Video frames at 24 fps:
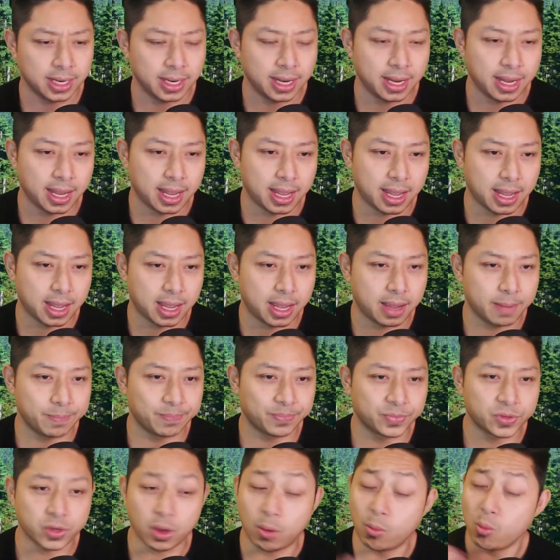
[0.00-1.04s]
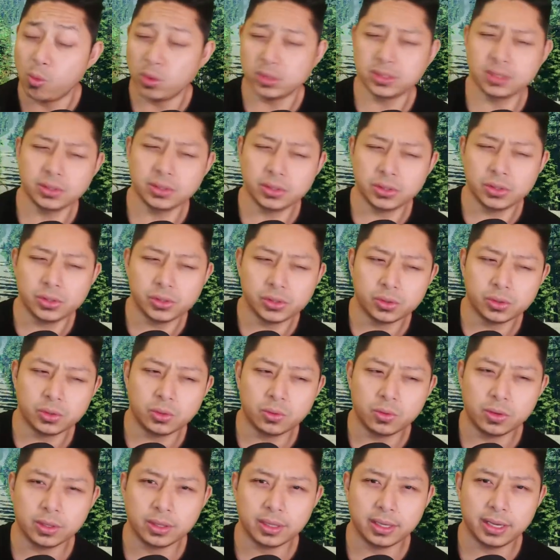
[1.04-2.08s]
So I wasn't too sure
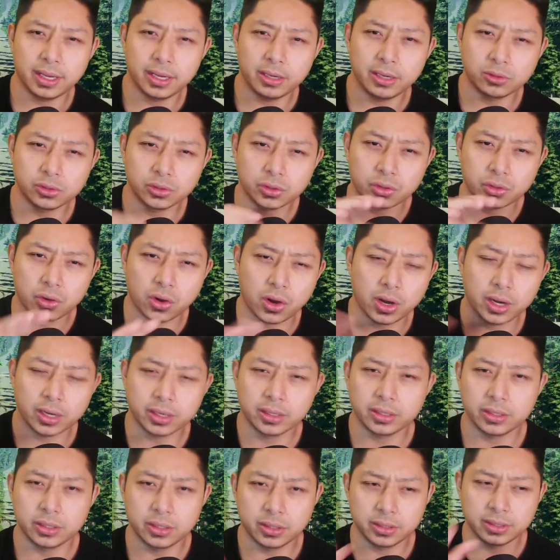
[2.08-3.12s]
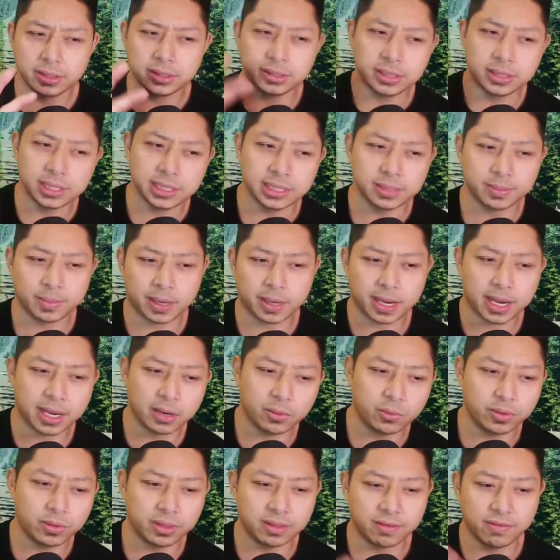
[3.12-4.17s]
what he was trying to display
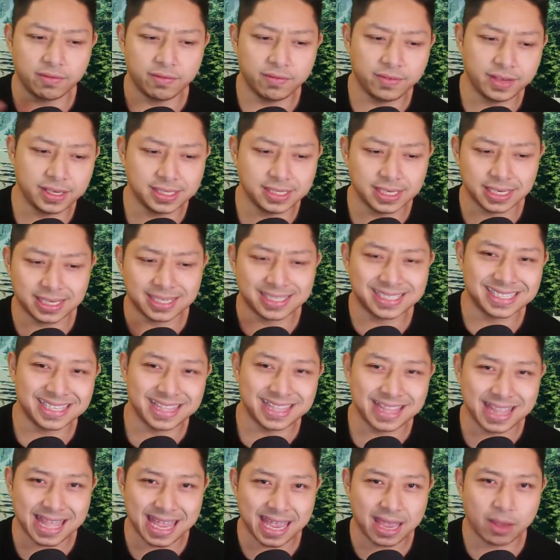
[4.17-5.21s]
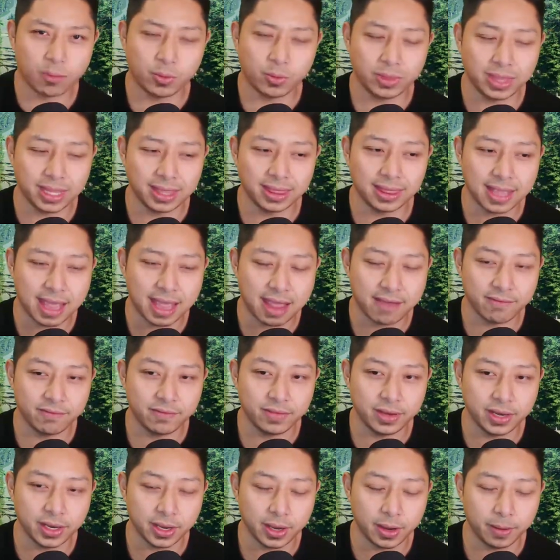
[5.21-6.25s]
with the physics there within that
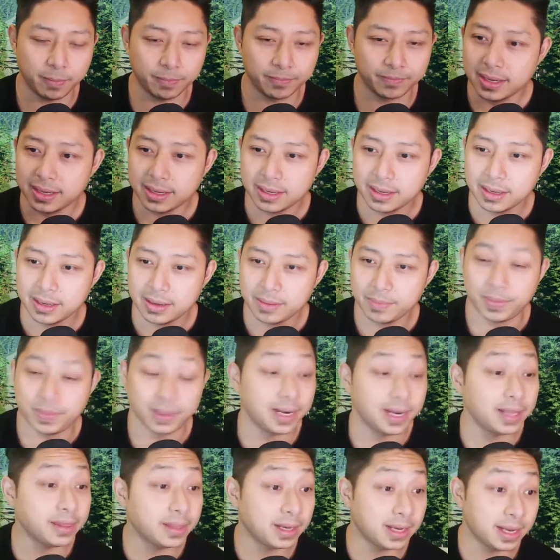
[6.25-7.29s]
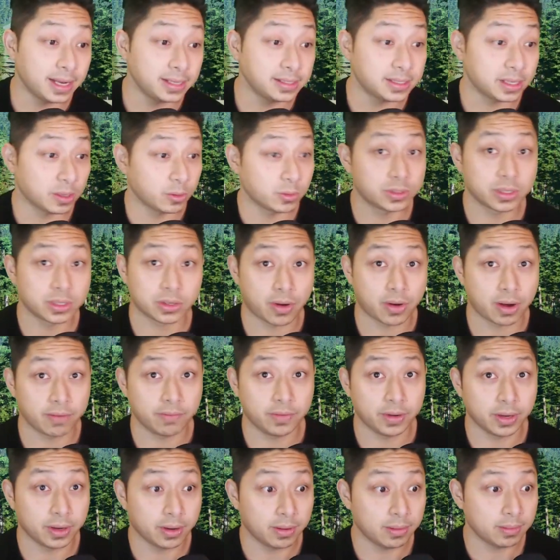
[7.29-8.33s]
video. But nonetheless, it was a great
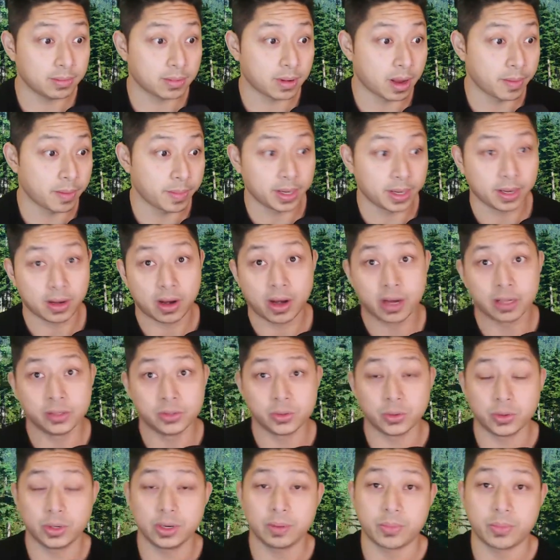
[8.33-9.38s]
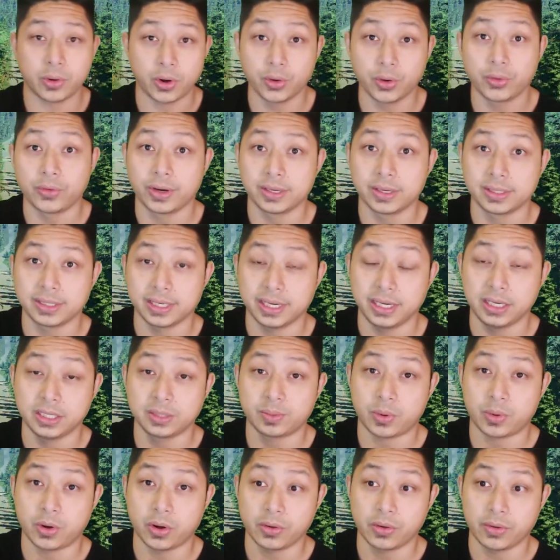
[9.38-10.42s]
video. I mean, I enjoyed it. Progress is
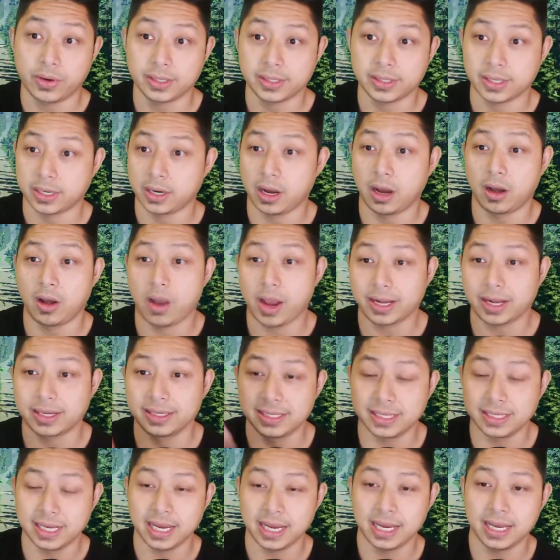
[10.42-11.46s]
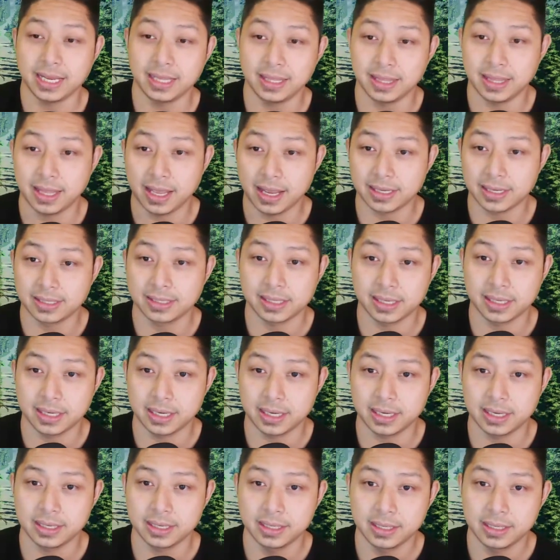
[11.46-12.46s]
progress, and I like seeing that